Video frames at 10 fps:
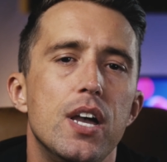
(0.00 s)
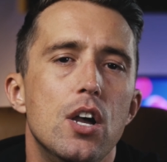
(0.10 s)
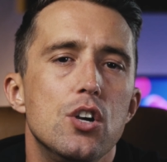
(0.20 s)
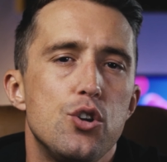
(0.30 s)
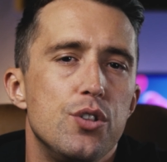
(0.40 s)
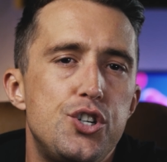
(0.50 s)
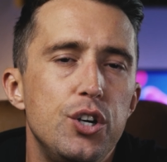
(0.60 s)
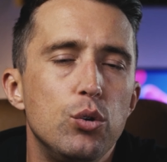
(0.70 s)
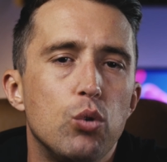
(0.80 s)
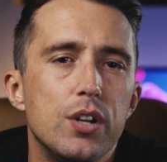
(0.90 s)
So the
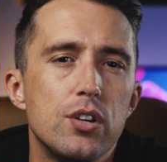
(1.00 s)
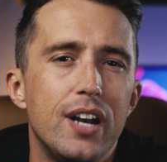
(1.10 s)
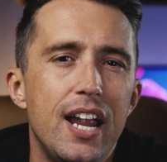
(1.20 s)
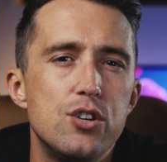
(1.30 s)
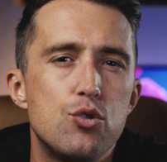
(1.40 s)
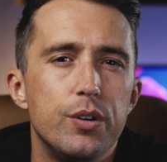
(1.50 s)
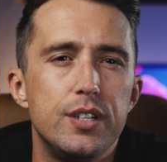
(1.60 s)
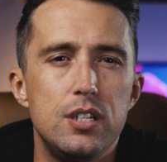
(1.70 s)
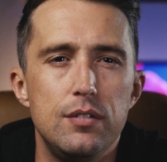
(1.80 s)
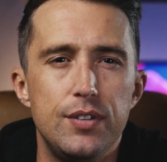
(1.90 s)
Shield runs on Android
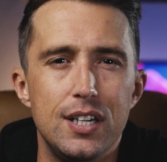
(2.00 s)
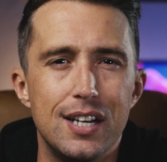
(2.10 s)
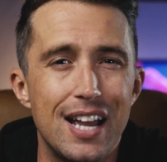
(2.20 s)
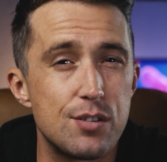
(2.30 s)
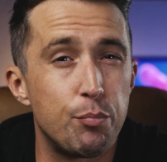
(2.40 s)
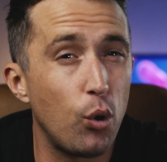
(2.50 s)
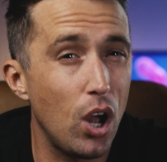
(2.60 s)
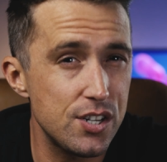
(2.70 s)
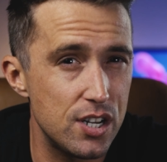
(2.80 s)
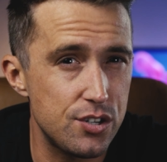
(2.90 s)
TV and has a
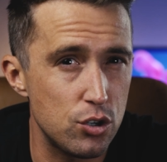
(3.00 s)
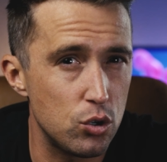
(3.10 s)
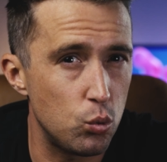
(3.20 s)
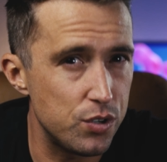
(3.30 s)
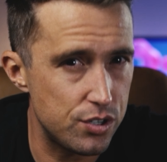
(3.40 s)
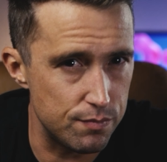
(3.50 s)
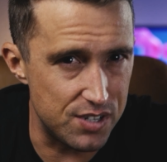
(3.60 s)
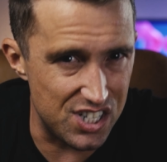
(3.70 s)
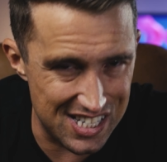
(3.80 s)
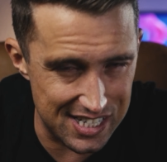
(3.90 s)
processor with some
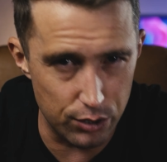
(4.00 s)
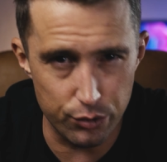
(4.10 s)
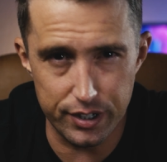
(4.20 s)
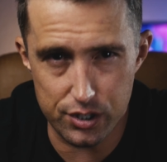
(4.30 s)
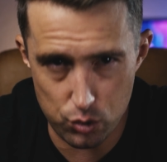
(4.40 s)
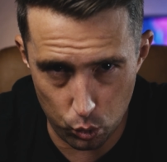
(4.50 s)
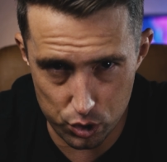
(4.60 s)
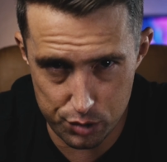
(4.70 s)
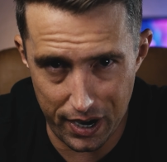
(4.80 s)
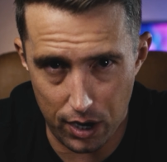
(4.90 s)
serious
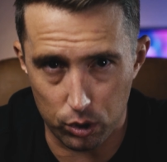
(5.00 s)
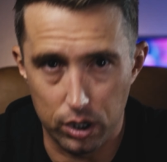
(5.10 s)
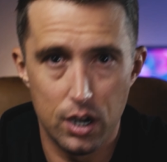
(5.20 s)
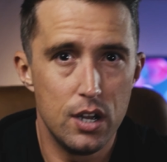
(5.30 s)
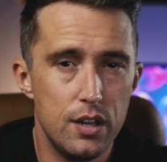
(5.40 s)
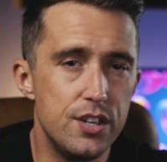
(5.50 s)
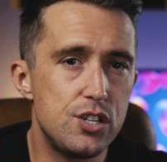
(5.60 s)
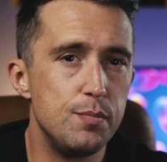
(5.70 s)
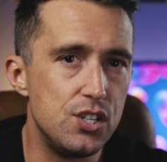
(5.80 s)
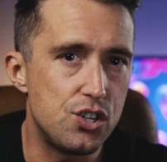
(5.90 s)
horsepower.
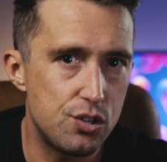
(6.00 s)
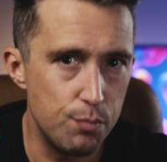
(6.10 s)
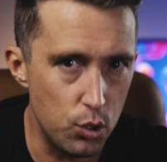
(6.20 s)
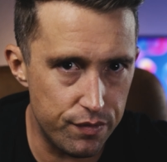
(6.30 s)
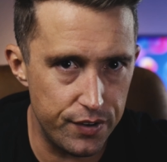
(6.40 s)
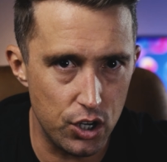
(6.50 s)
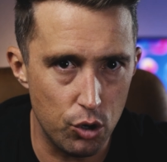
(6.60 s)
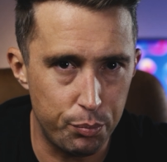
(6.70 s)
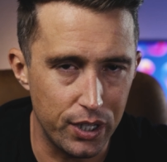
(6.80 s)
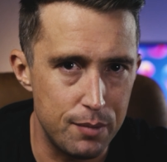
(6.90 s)
This means smooth video
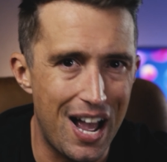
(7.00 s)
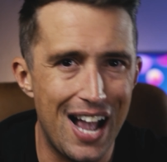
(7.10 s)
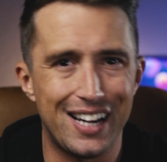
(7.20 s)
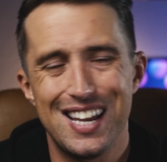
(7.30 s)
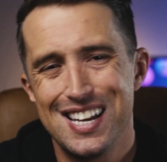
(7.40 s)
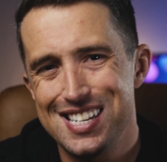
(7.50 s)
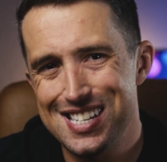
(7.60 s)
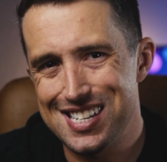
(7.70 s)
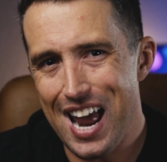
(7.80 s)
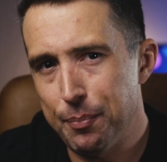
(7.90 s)
playback,
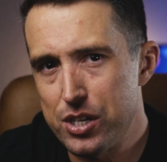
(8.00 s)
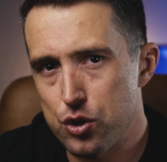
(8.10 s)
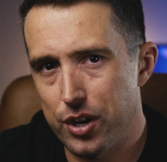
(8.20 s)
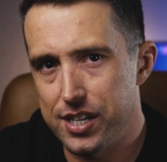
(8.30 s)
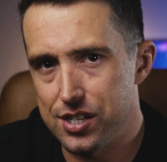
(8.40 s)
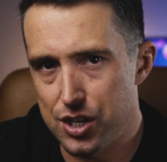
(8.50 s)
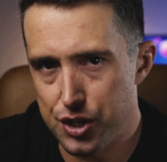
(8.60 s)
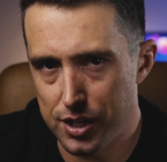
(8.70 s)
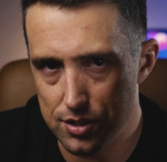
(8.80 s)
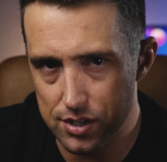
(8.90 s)
snappy
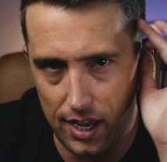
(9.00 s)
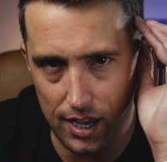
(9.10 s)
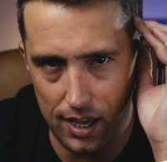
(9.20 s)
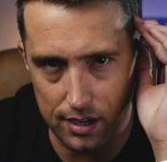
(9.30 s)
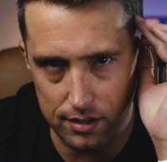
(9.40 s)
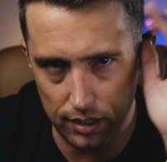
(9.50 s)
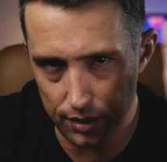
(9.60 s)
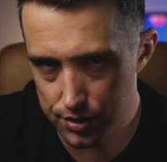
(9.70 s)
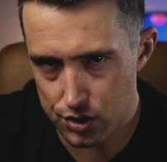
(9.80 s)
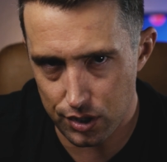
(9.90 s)
transitions, and none
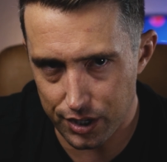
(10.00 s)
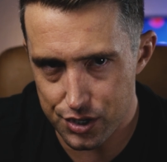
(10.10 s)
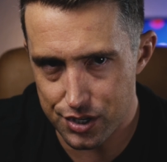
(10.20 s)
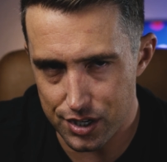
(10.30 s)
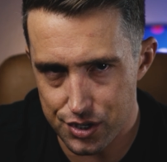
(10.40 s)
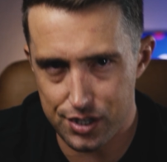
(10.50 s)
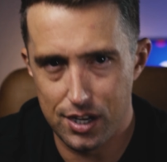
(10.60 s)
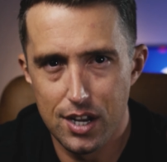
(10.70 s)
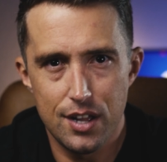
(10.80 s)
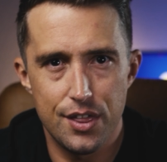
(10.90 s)
of the sluggishness
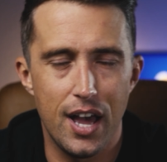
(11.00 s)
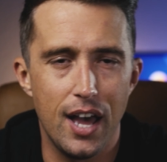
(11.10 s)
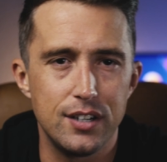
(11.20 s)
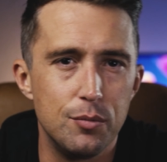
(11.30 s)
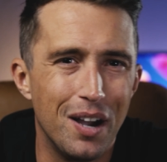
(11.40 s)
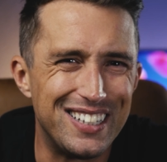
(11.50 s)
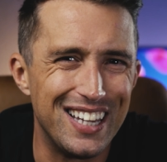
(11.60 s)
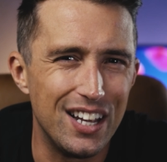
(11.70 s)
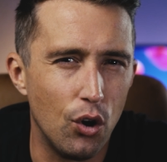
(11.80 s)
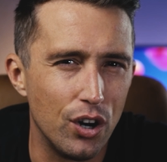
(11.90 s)
that you might
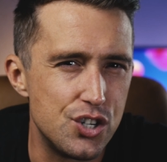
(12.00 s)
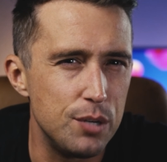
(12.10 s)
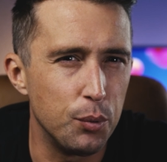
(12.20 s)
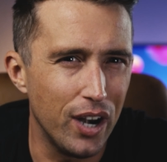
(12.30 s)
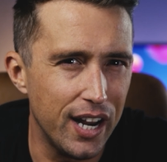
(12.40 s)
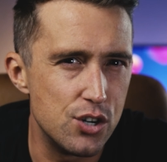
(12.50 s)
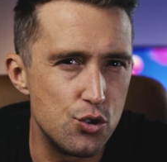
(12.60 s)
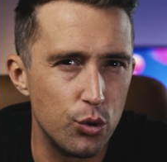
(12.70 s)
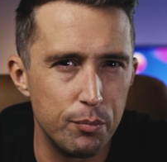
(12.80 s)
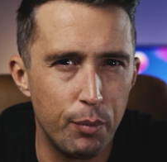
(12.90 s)
get on a cheaper
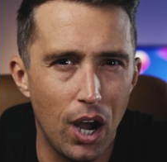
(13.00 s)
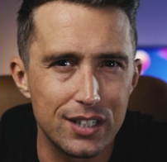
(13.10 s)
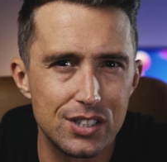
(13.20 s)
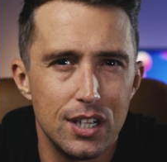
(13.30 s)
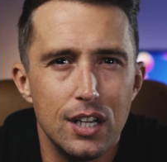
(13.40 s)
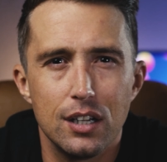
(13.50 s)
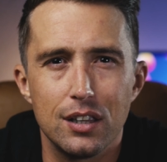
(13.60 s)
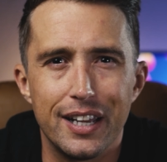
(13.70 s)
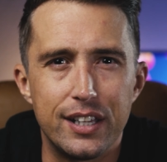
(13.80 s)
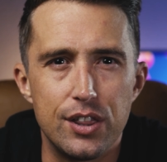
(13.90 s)
Android box
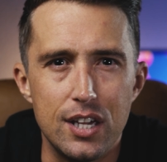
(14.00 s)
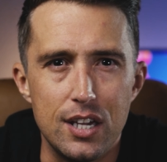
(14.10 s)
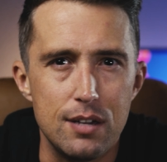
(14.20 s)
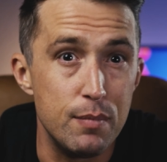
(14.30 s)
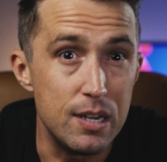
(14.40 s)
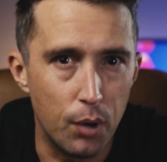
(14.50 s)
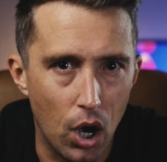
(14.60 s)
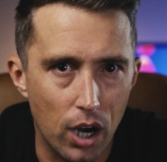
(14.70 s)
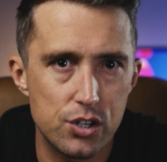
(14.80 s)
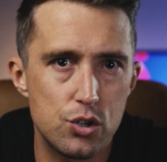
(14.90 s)
like the Mi
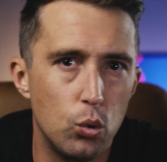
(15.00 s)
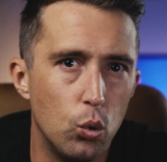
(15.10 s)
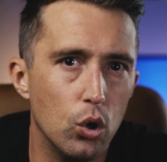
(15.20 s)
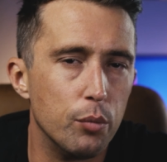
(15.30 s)
Box or